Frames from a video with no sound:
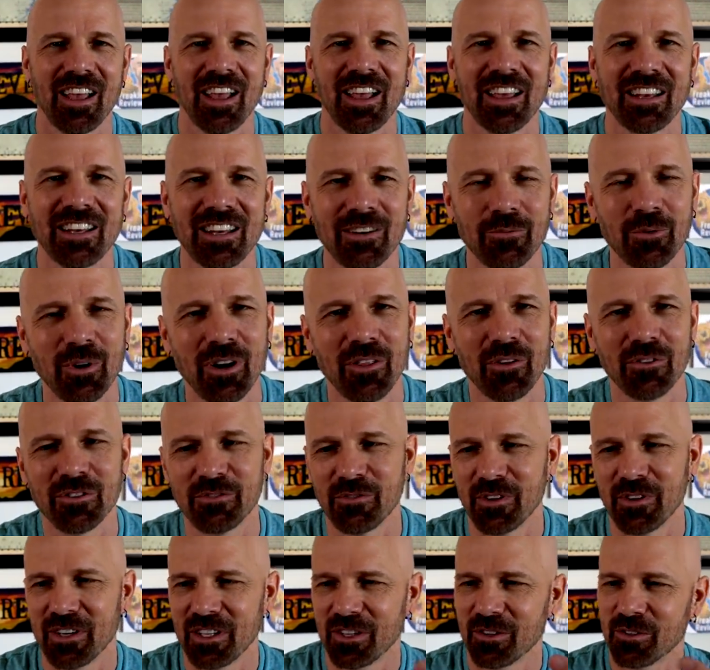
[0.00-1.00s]
and in one of
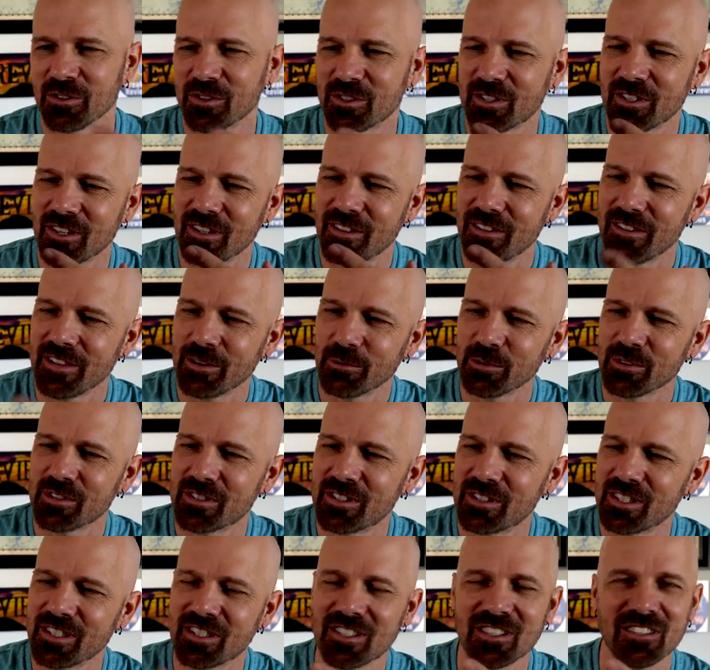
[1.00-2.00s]
those videos there
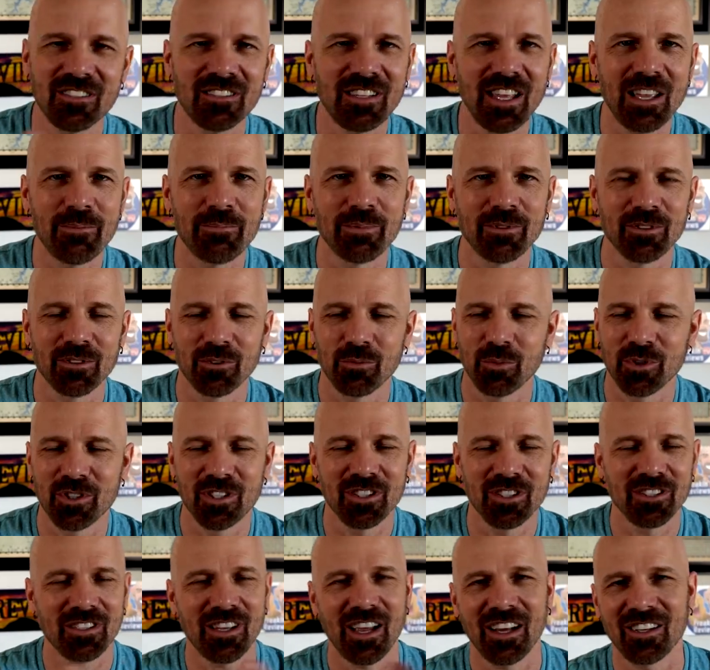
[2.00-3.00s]
was this stapler
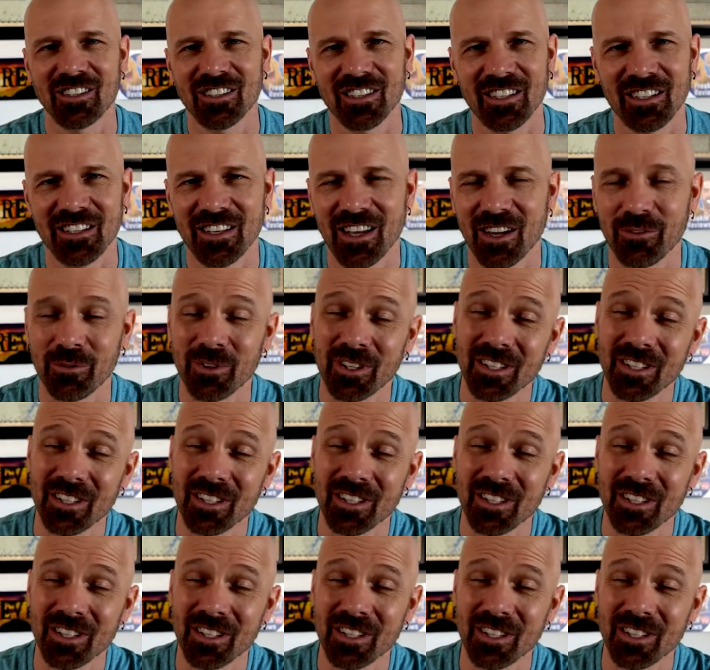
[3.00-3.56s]
which is actually not